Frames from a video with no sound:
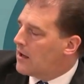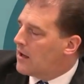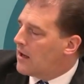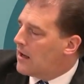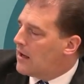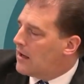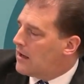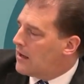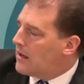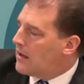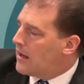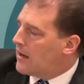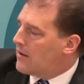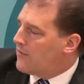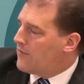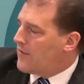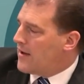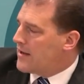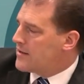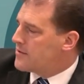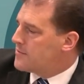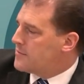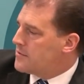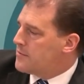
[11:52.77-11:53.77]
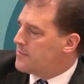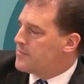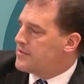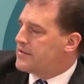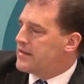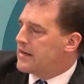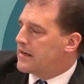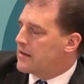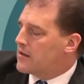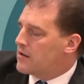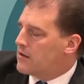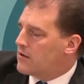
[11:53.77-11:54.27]
and investment in
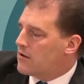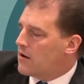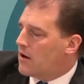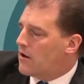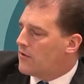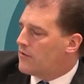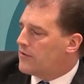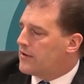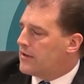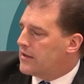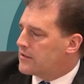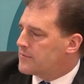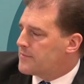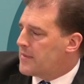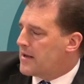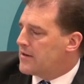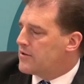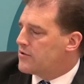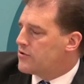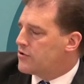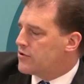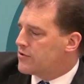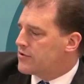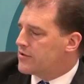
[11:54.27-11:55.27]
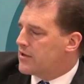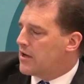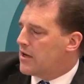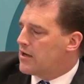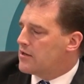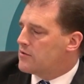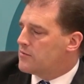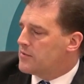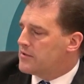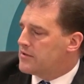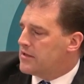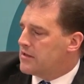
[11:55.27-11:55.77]
particular on the expenditure side,
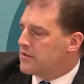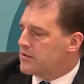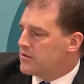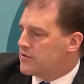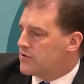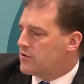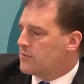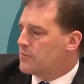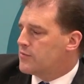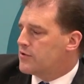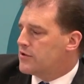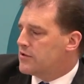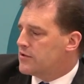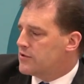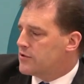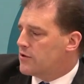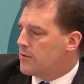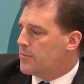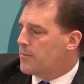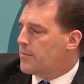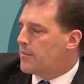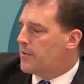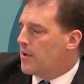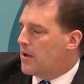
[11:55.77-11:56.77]
we see consumption's up